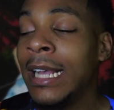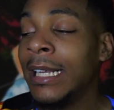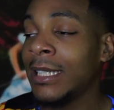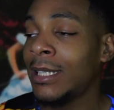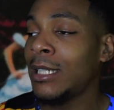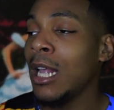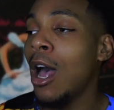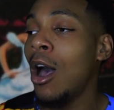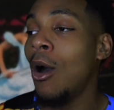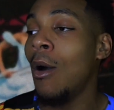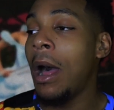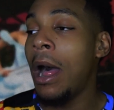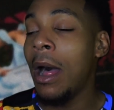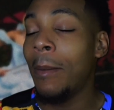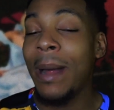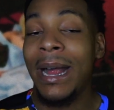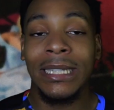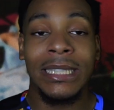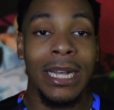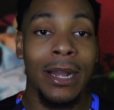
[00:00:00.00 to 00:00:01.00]
So
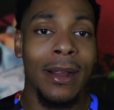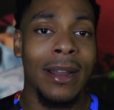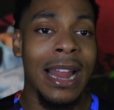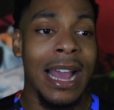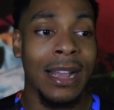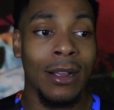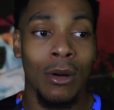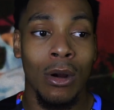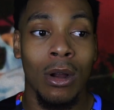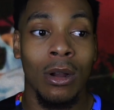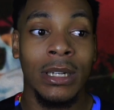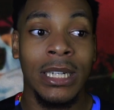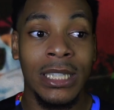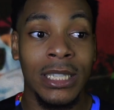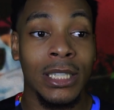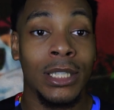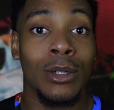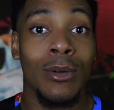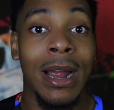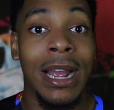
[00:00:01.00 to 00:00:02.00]
I tell her, like, girl, this
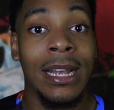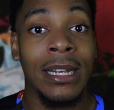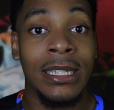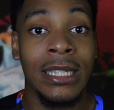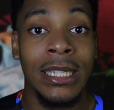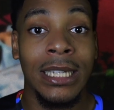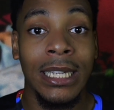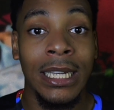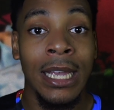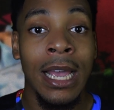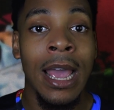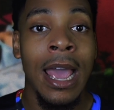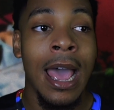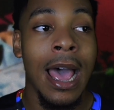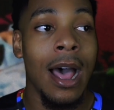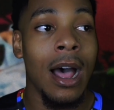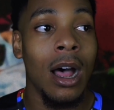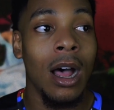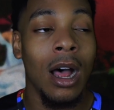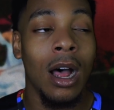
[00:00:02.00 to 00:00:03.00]
is crazy.
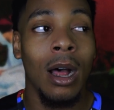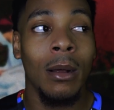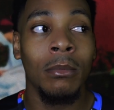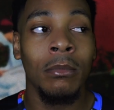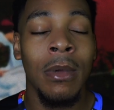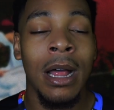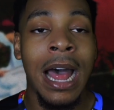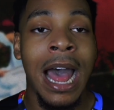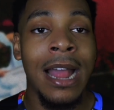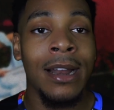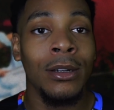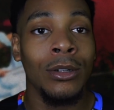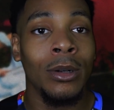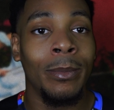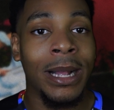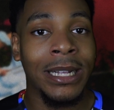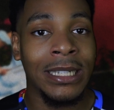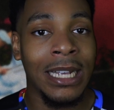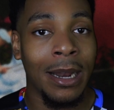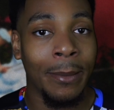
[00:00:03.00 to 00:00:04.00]
I knew
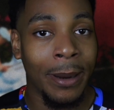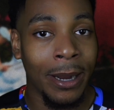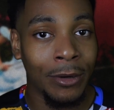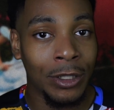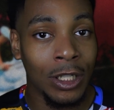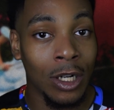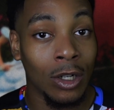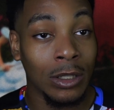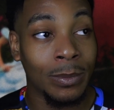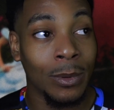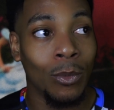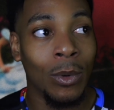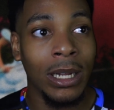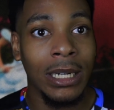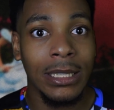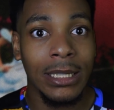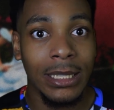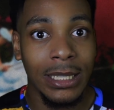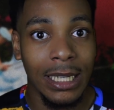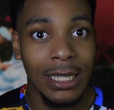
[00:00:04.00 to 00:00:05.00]
about Tyler Perry shows, but what
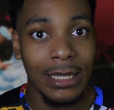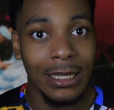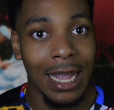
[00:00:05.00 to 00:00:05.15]
is this?